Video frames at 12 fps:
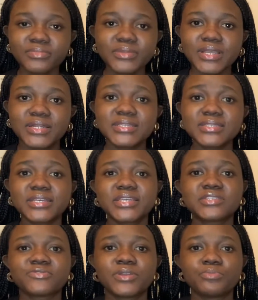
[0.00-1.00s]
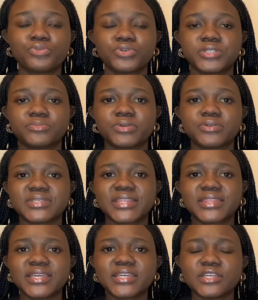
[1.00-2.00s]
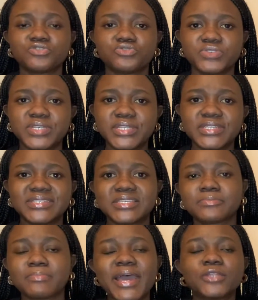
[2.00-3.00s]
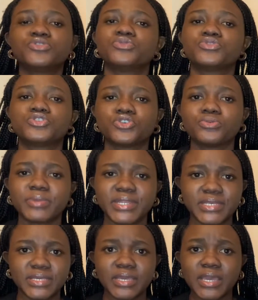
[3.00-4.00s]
listening is very important because I think it really dismantles so many